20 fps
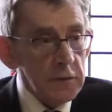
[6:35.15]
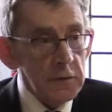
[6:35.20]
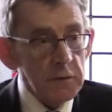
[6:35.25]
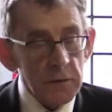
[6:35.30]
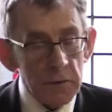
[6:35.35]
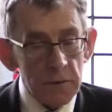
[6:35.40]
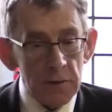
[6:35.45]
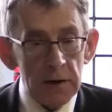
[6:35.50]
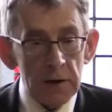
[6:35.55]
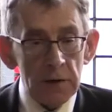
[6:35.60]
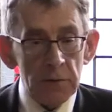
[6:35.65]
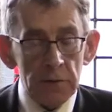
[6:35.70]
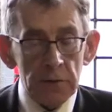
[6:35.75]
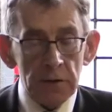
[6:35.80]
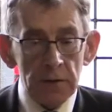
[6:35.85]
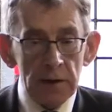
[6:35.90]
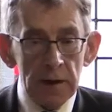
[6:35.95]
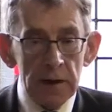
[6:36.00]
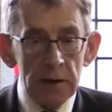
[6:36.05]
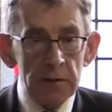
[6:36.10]
This was an
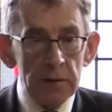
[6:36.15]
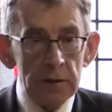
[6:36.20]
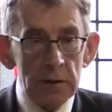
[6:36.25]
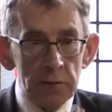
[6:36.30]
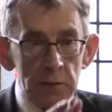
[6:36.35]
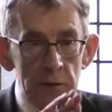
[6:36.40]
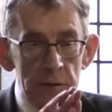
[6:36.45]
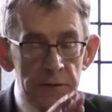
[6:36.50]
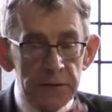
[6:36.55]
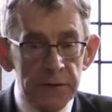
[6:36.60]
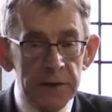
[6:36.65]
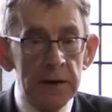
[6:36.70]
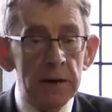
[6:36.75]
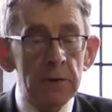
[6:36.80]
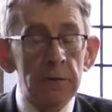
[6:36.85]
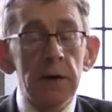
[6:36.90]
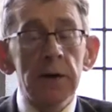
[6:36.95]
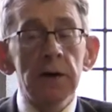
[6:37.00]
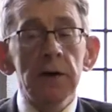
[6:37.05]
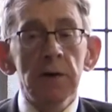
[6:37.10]
interesting area where
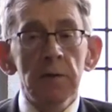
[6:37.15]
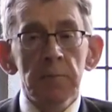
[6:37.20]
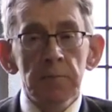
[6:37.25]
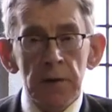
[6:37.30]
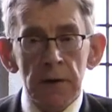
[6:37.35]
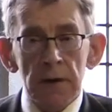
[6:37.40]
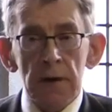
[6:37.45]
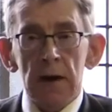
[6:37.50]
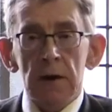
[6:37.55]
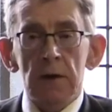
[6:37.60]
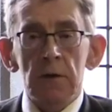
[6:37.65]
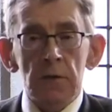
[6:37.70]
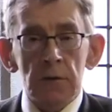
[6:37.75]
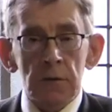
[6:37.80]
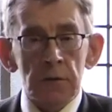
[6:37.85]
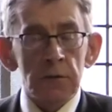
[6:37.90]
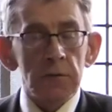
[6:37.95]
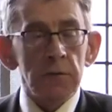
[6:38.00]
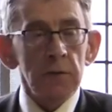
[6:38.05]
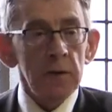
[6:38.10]
theory began
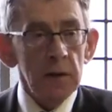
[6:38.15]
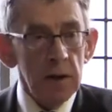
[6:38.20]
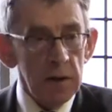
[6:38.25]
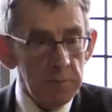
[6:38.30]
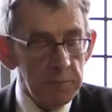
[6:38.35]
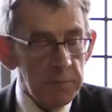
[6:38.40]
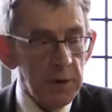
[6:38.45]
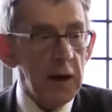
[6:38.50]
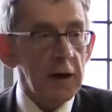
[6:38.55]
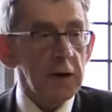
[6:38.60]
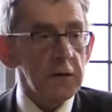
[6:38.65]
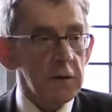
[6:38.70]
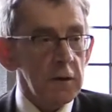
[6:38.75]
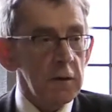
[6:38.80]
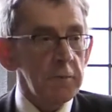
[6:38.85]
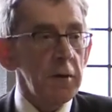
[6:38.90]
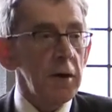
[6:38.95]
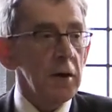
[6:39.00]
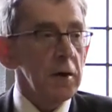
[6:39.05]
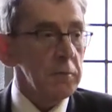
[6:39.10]
to impact
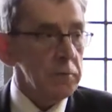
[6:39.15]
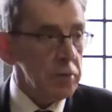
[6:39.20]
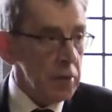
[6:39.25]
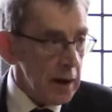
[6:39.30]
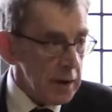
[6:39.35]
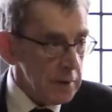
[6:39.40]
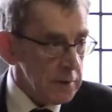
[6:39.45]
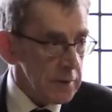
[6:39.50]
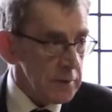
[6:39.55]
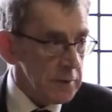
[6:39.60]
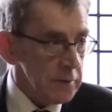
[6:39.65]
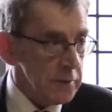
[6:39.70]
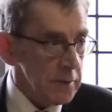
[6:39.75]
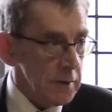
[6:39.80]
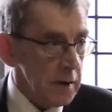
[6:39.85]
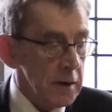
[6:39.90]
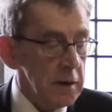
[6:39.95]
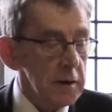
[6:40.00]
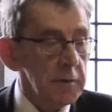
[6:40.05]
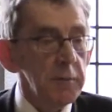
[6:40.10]
upon practice, if you
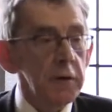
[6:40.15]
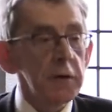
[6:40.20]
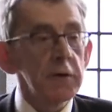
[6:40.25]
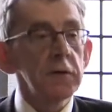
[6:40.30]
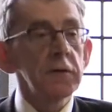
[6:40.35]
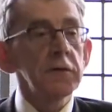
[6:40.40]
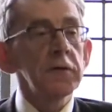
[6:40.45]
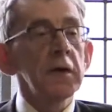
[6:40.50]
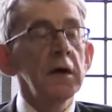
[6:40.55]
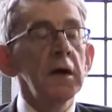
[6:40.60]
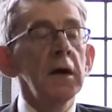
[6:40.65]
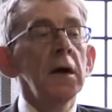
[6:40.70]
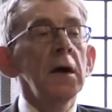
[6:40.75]
like, because